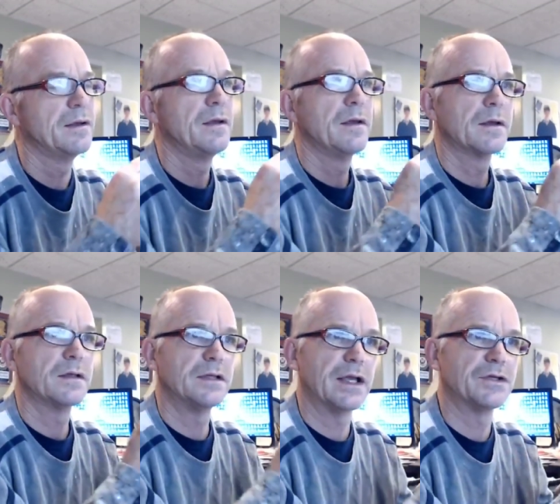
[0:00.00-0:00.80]

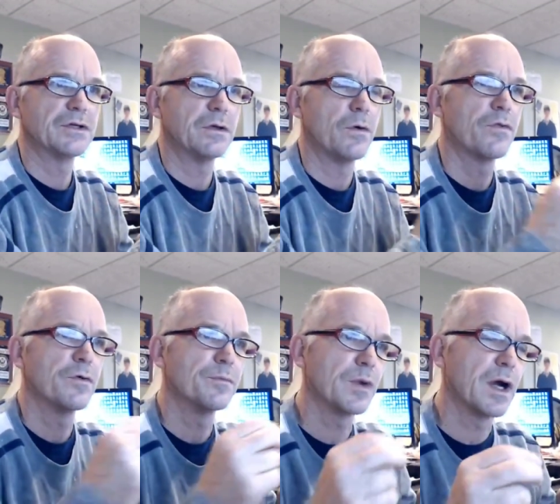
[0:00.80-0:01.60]
Colangelo the
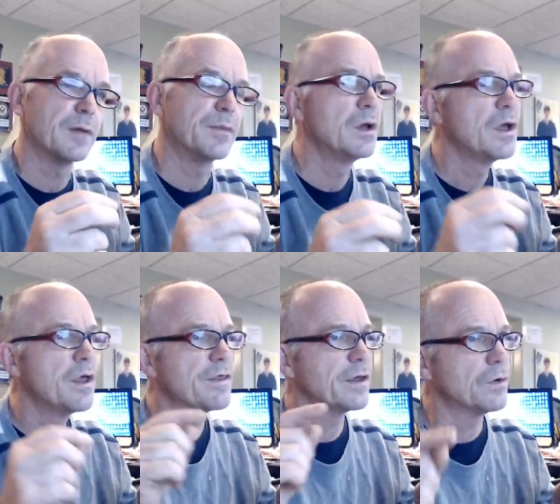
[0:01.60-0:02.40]
bribe.
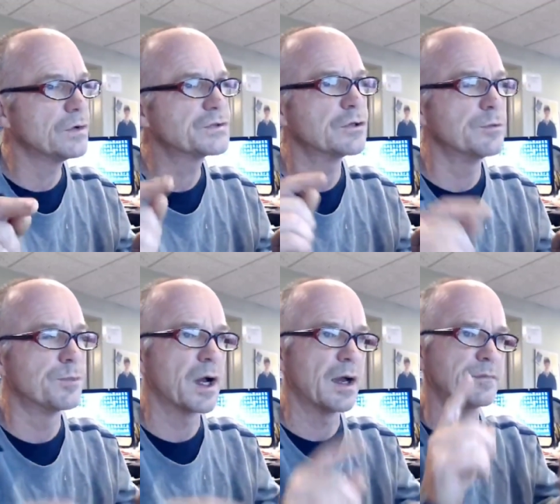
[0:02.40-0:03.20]
They also
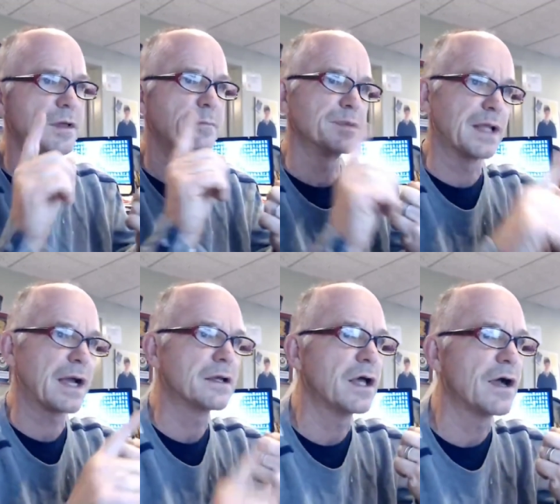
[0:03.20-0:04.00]
bribed
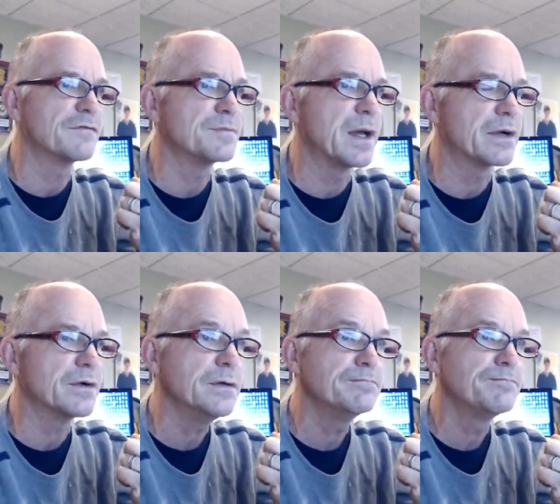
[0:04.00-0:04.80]
Black Lives Matter